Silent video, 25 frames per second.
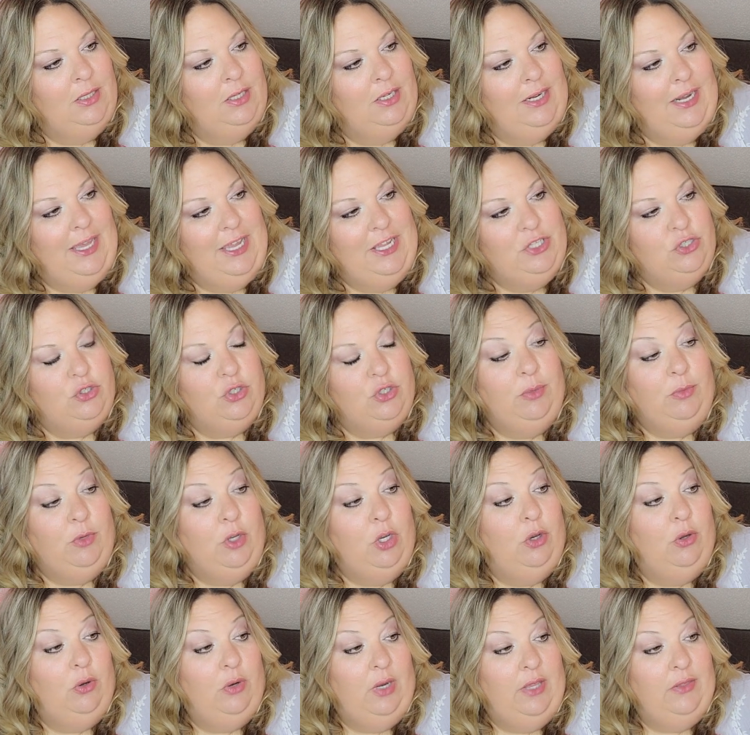an ice cream
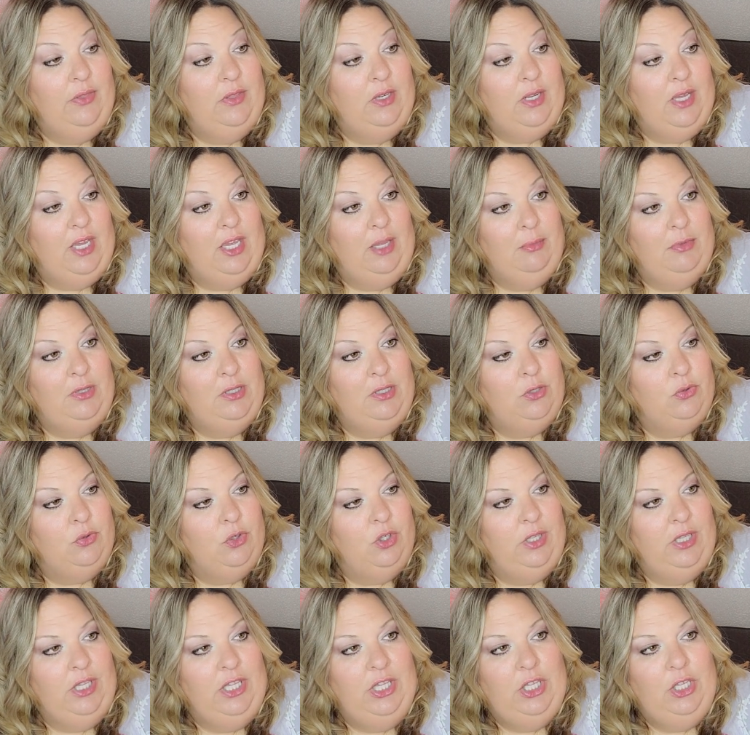cone, and the diamonds are
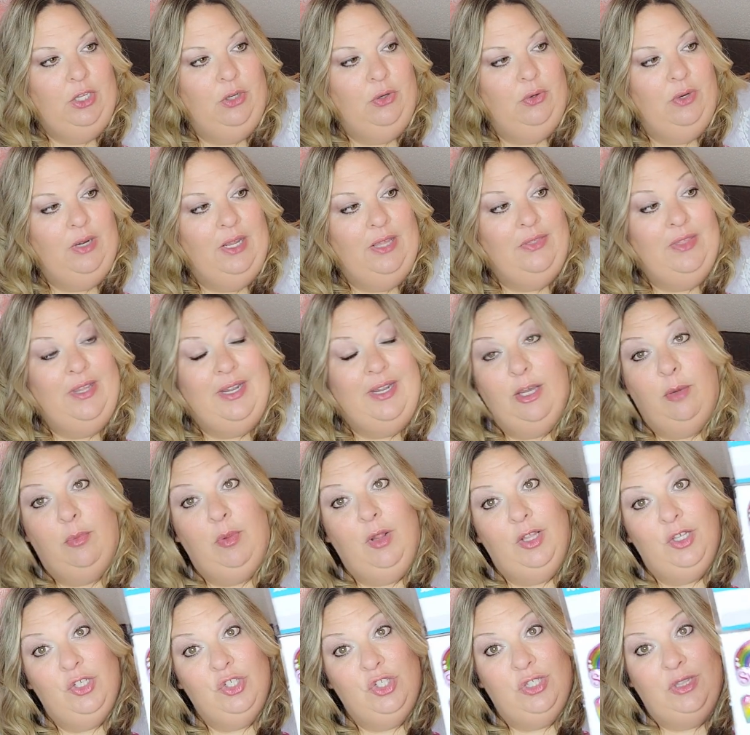really cute. And the nail
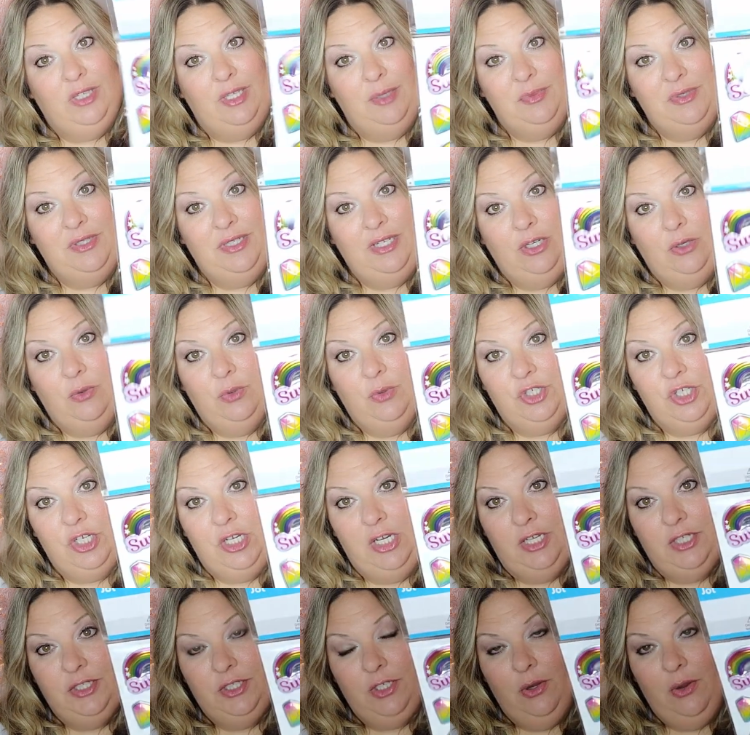polish and lipstick, which
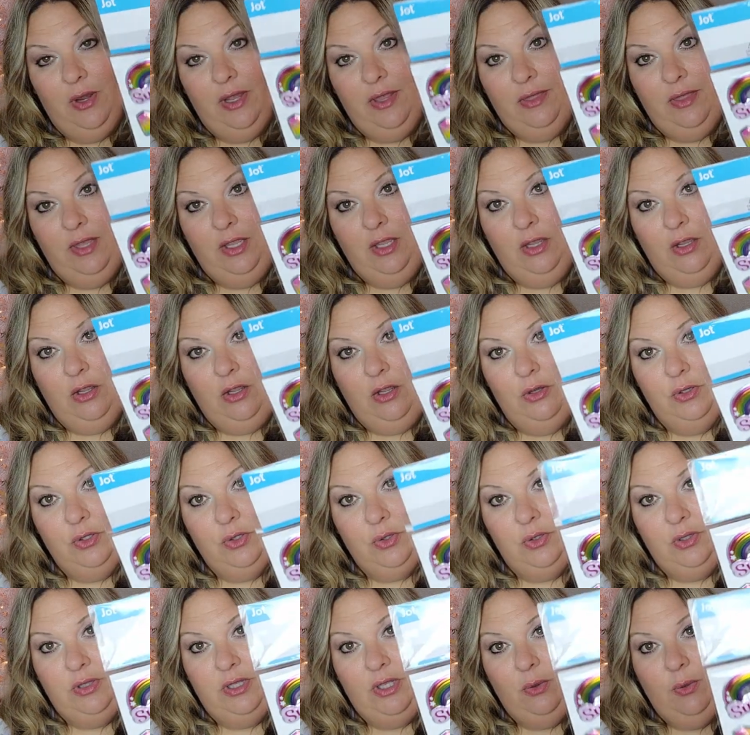also I think
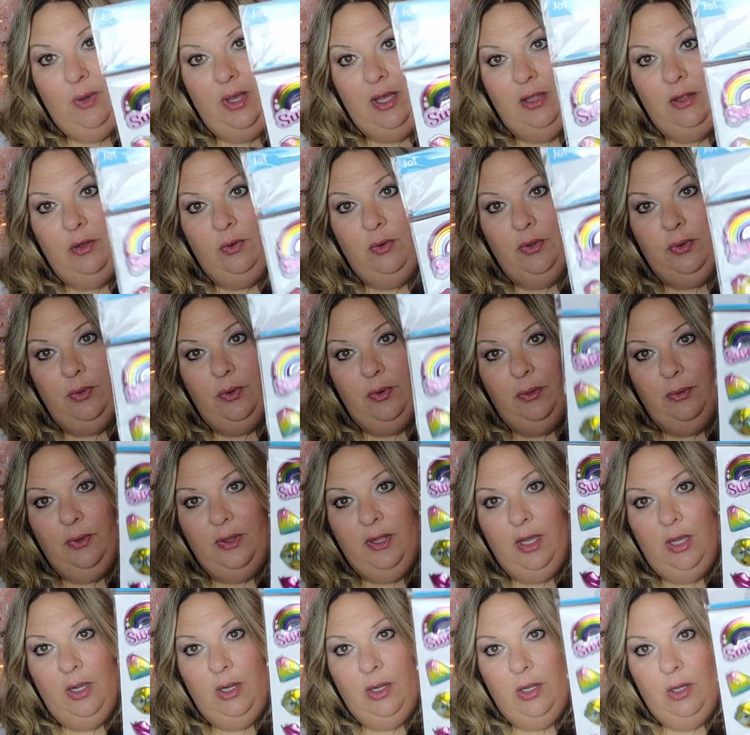goes really well with what we
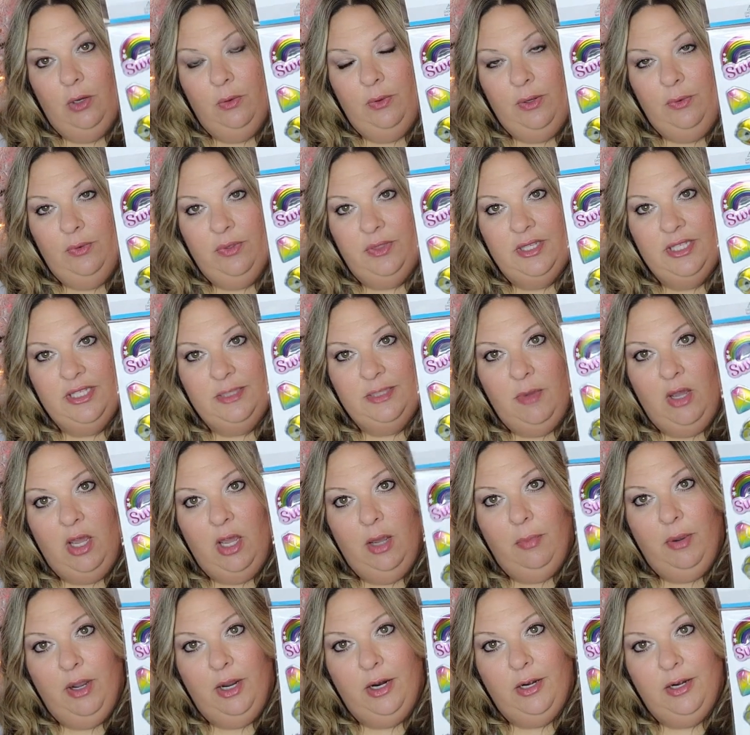got going with the
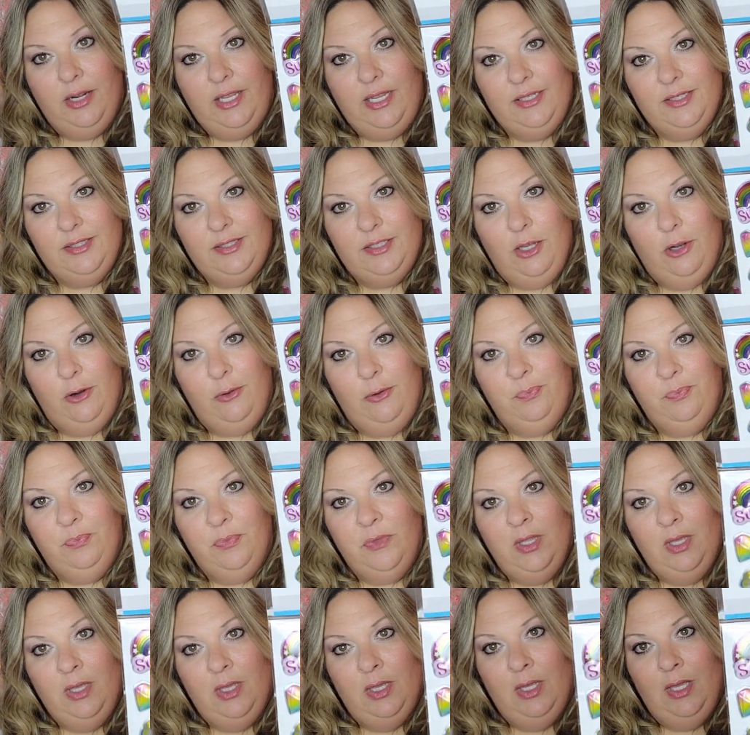spa party. So
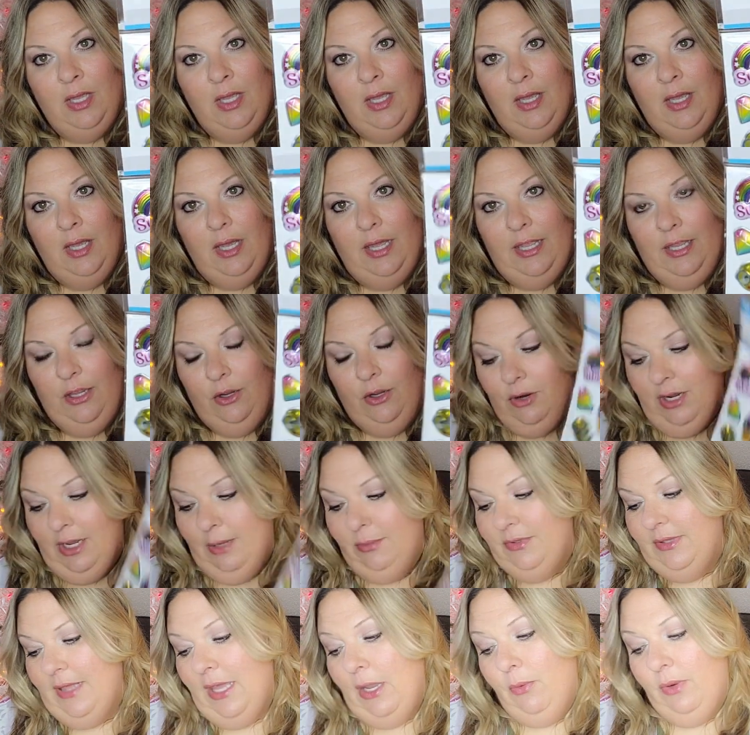I
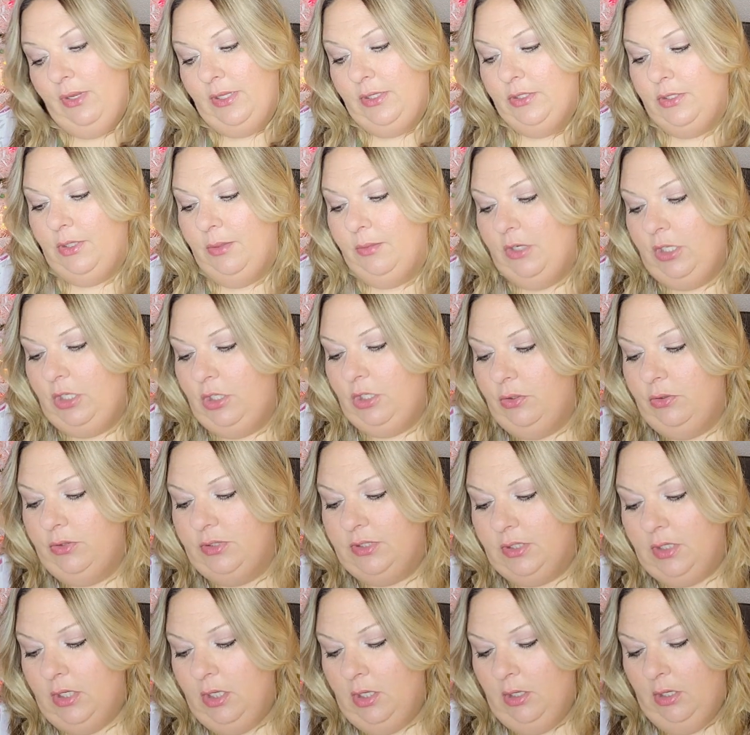grabbed that one. So I'm going to
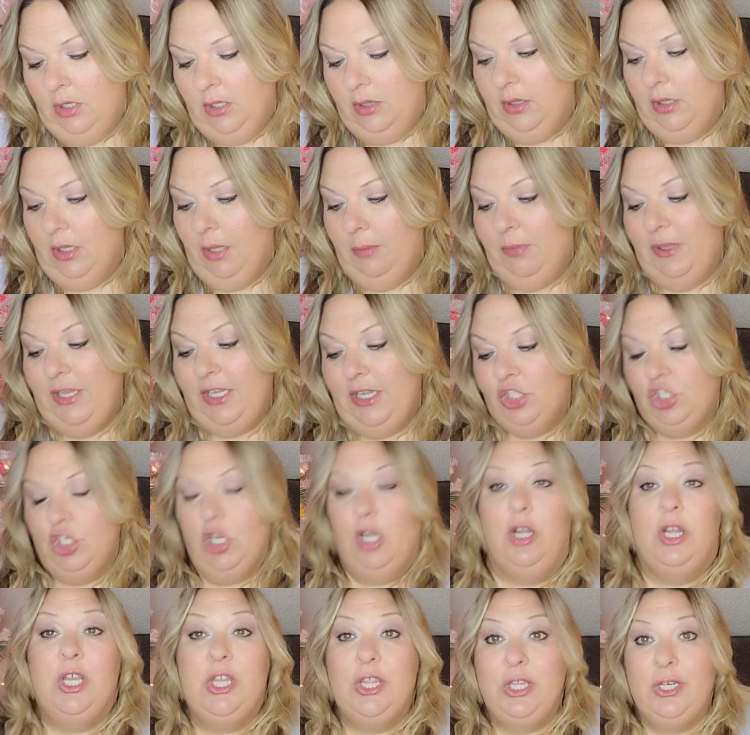use a big
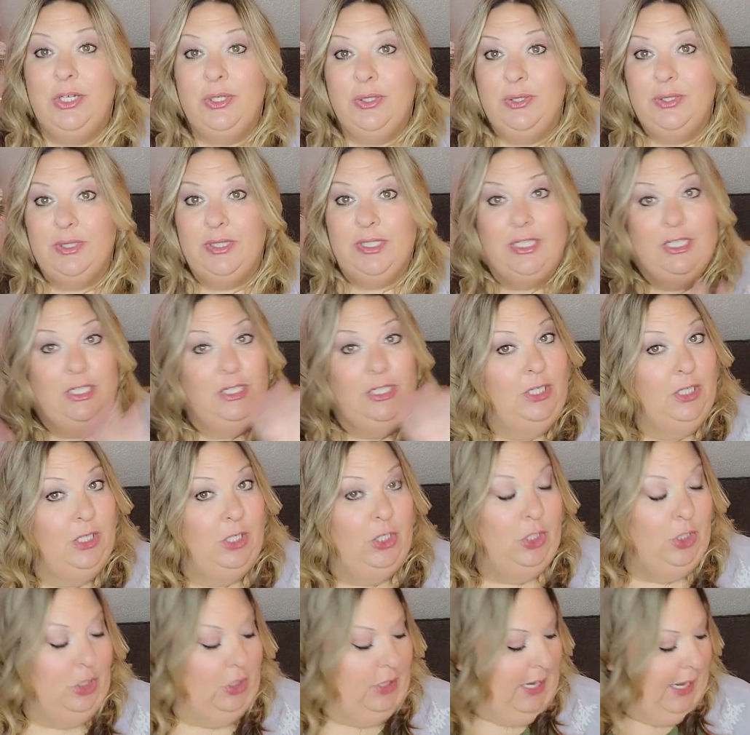chunk of those on
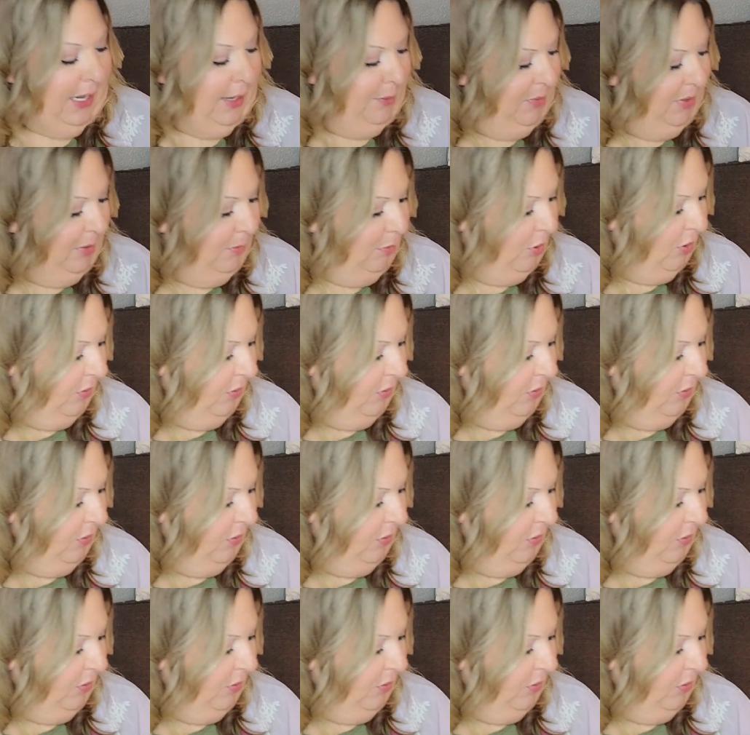her happy